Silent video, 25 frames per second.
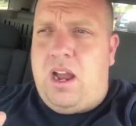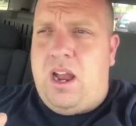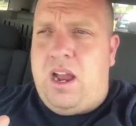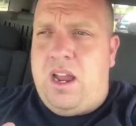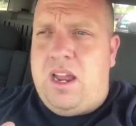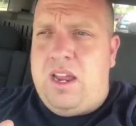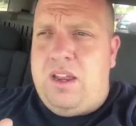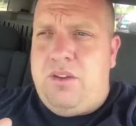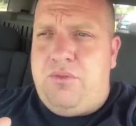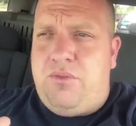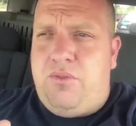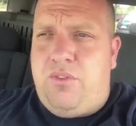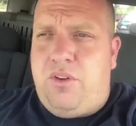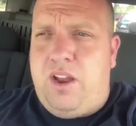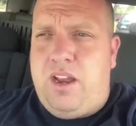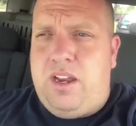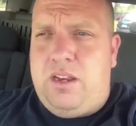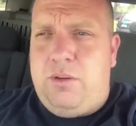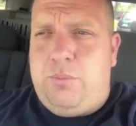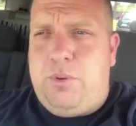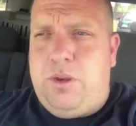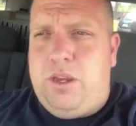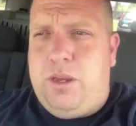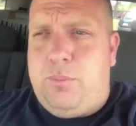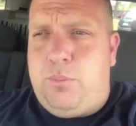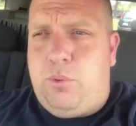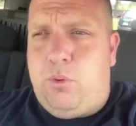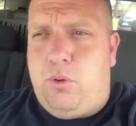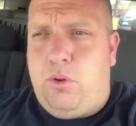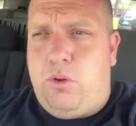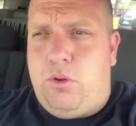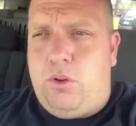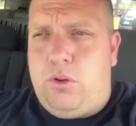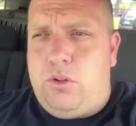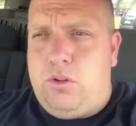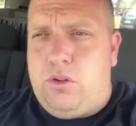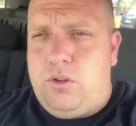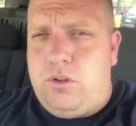I find
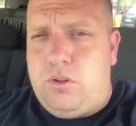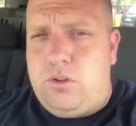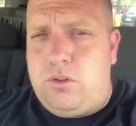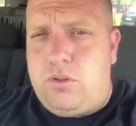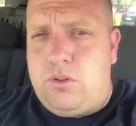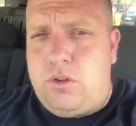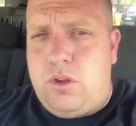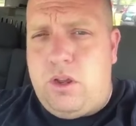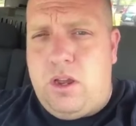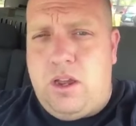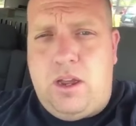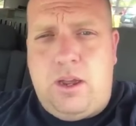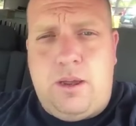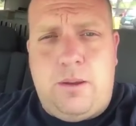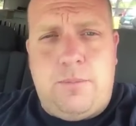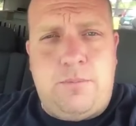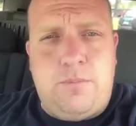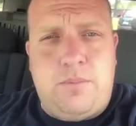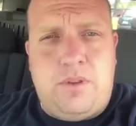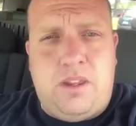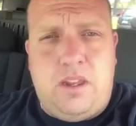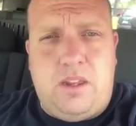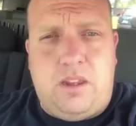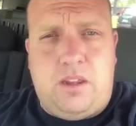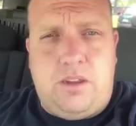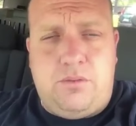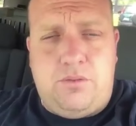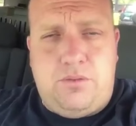people get